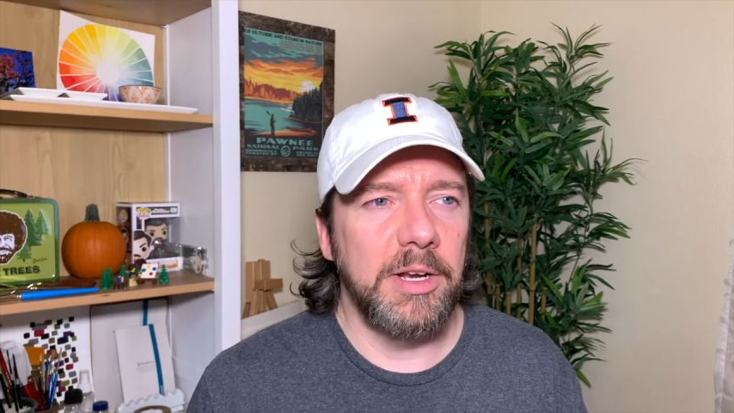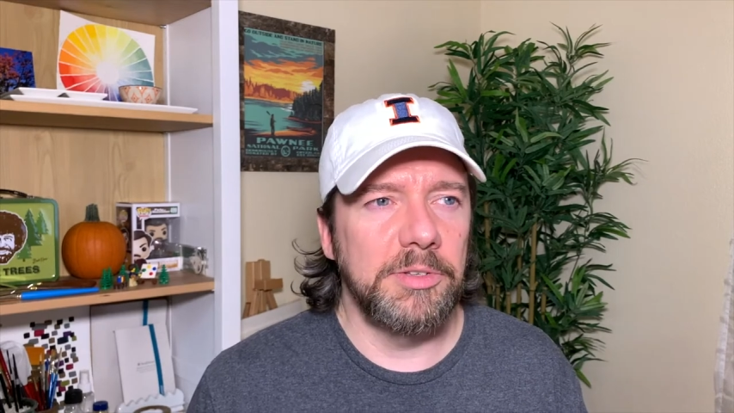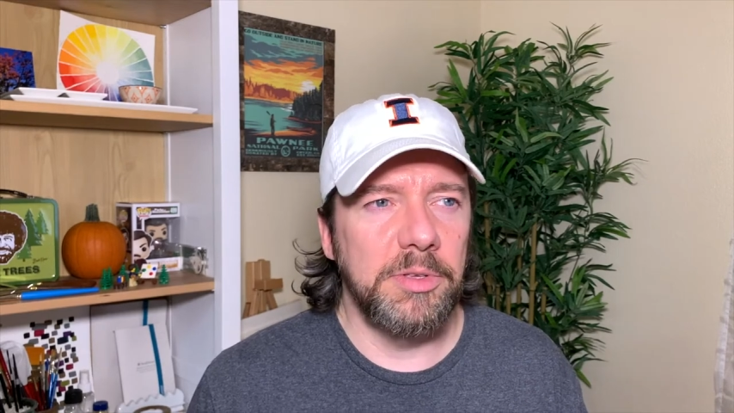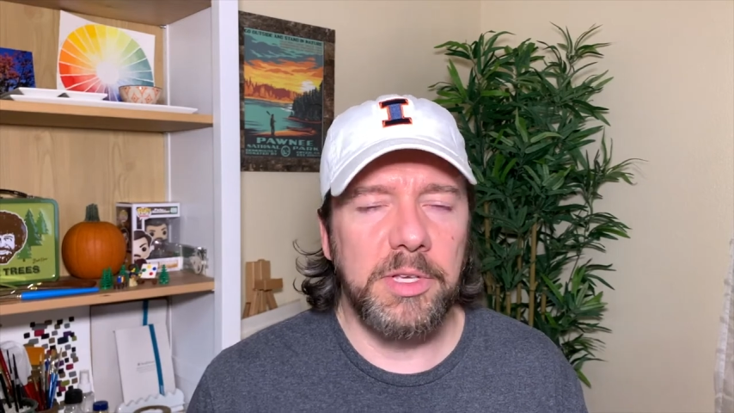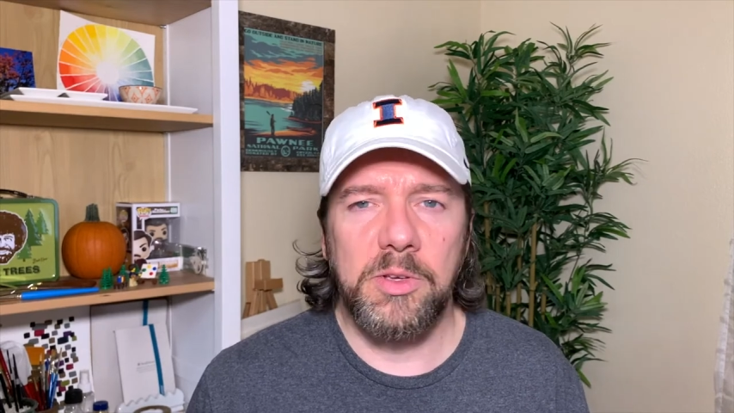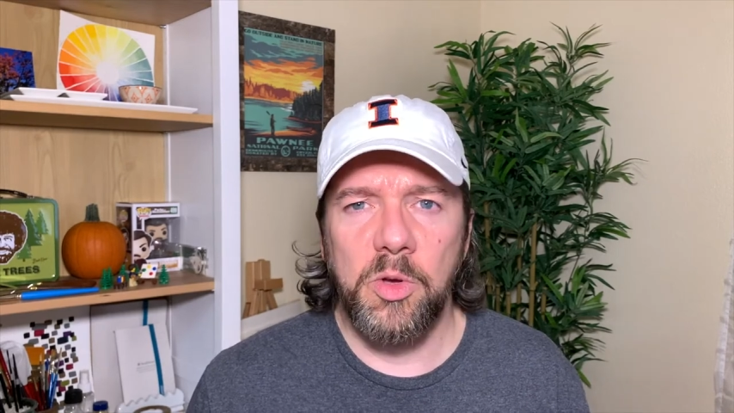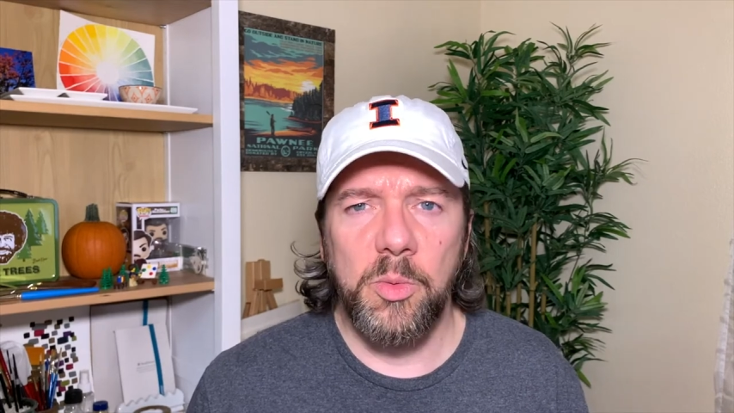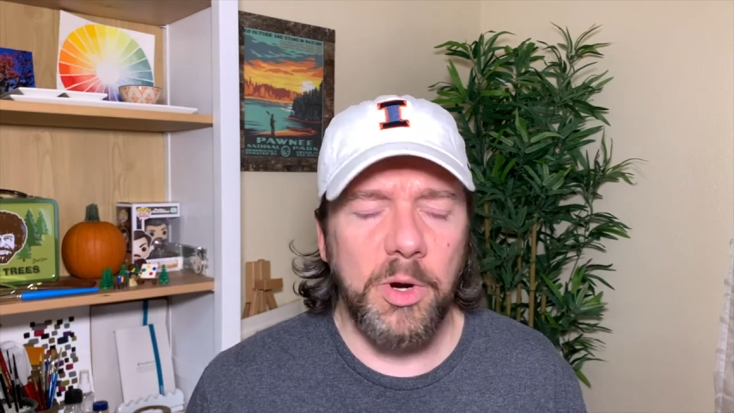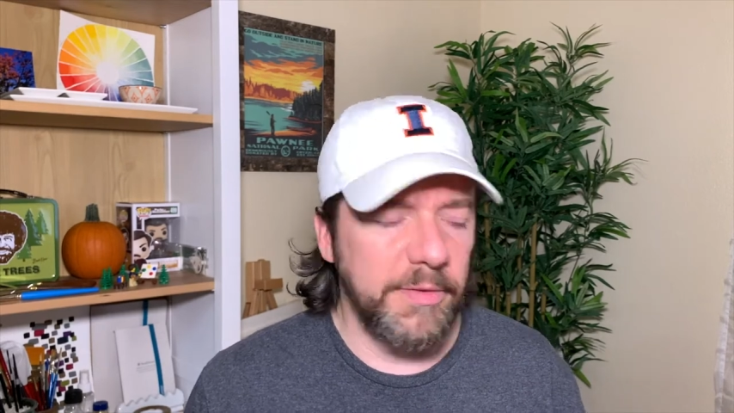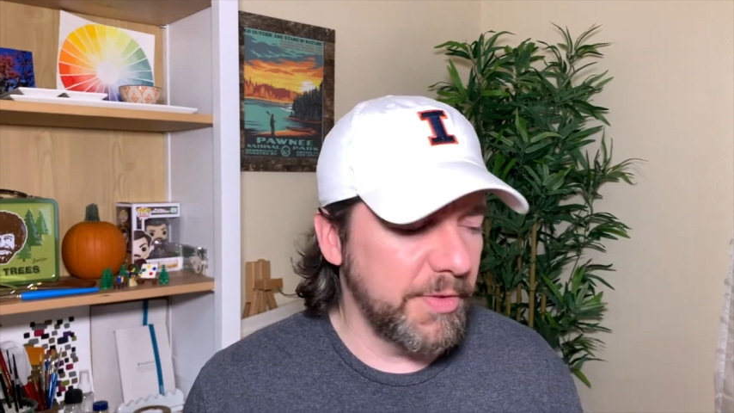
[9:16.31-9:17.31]
I do like the Cold
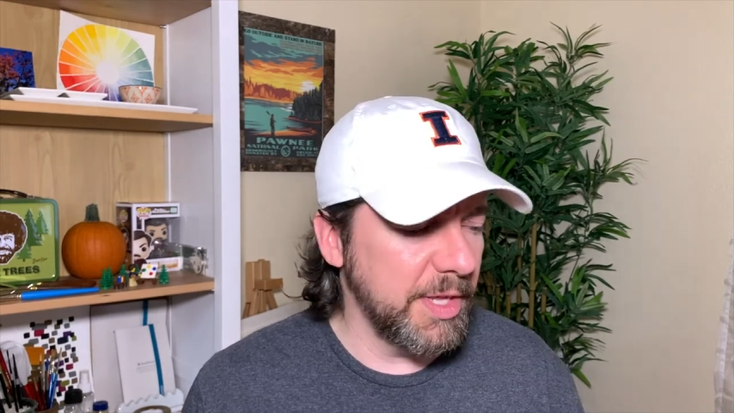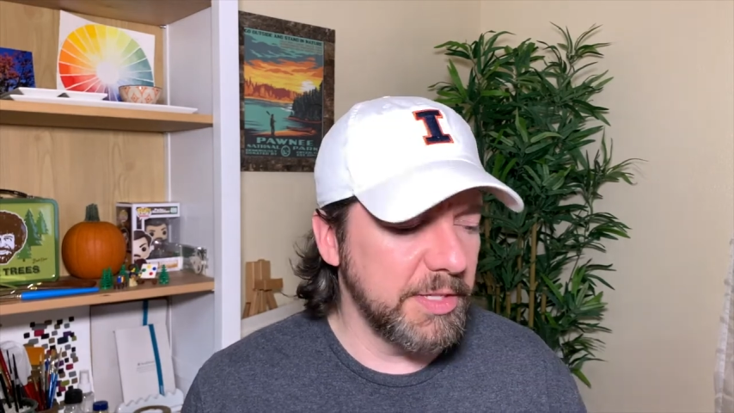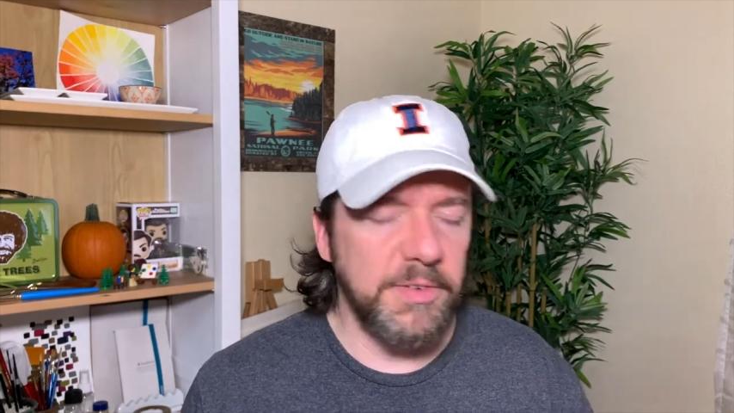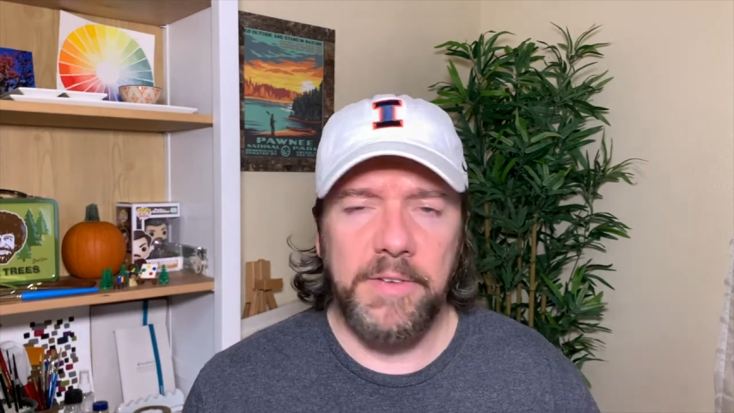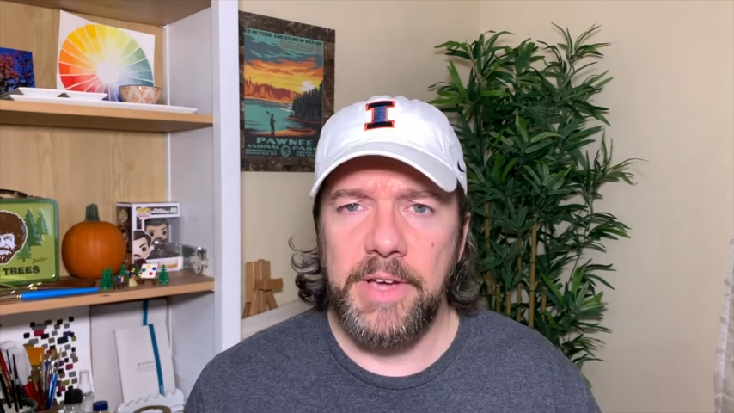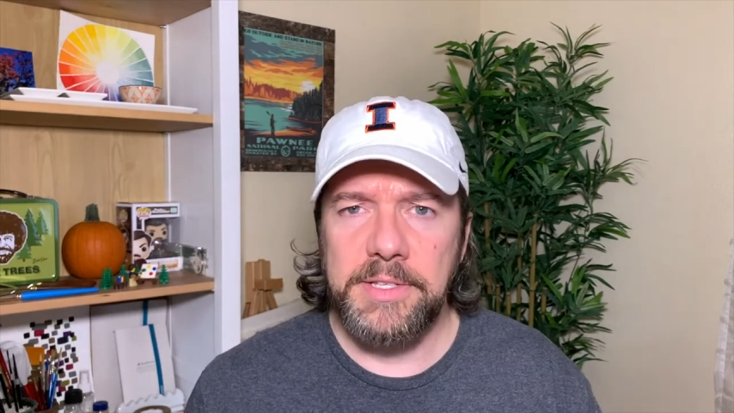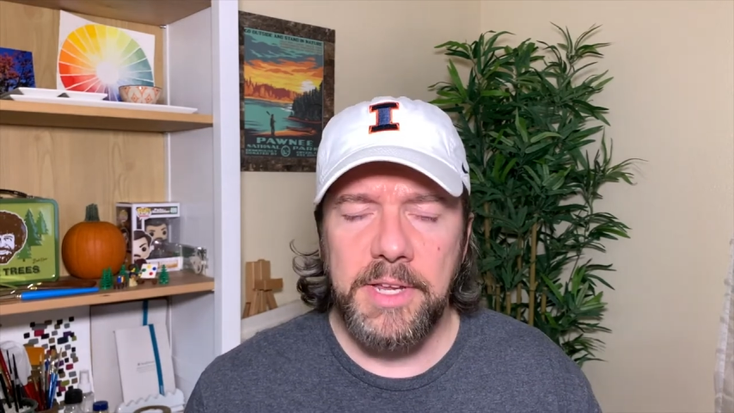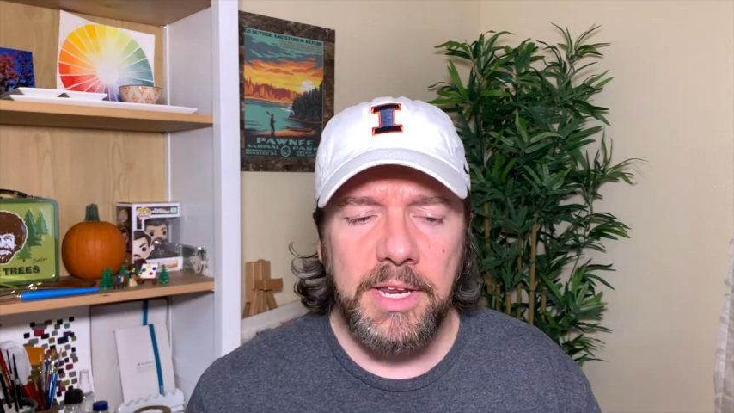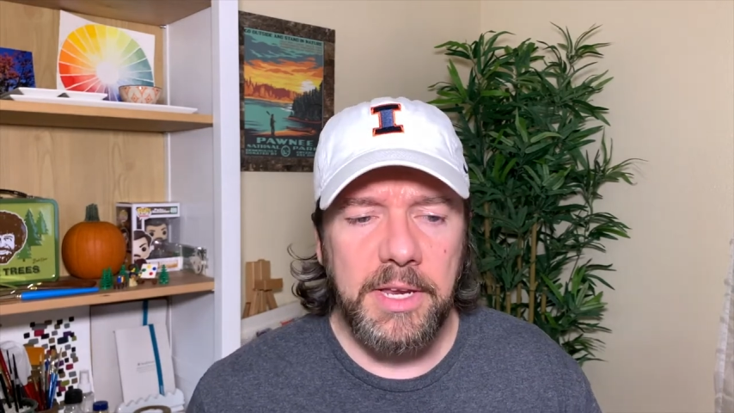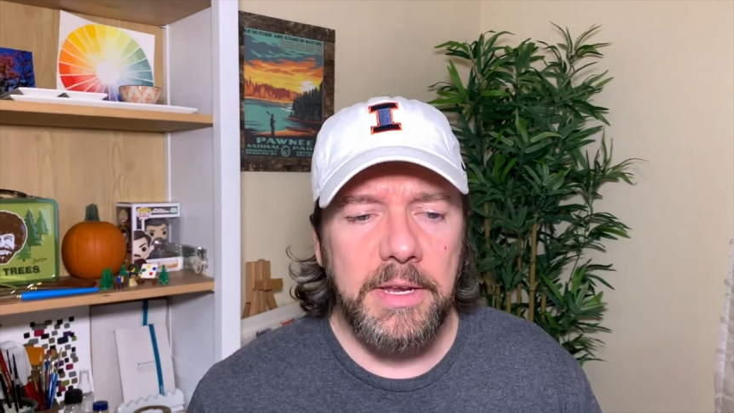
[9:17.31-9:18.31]
War. I think it's very
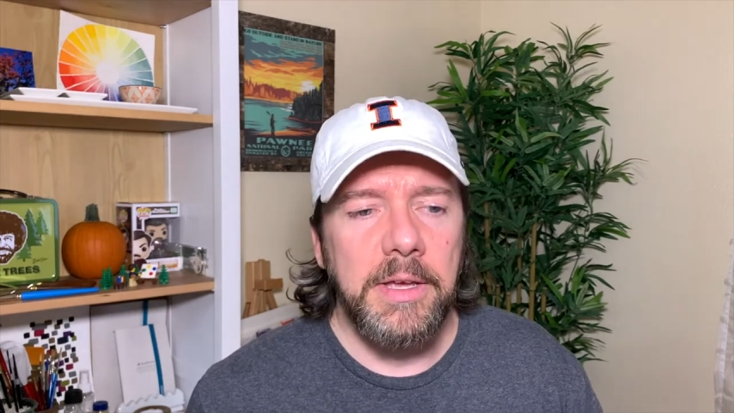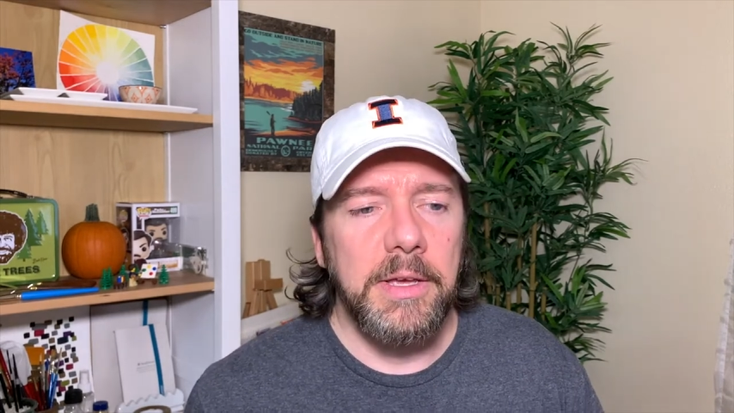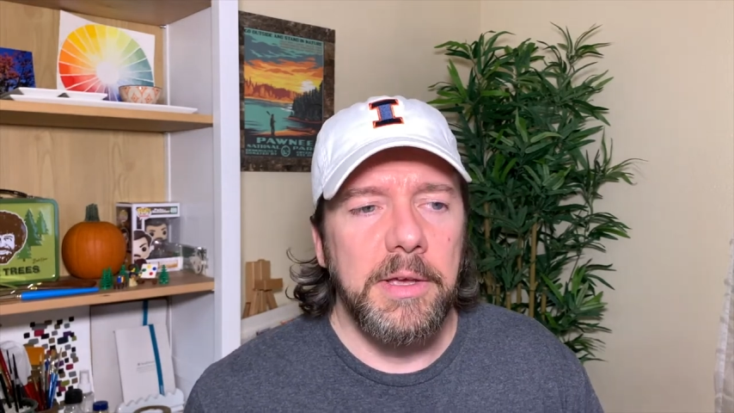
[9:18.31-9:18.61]
fascinating.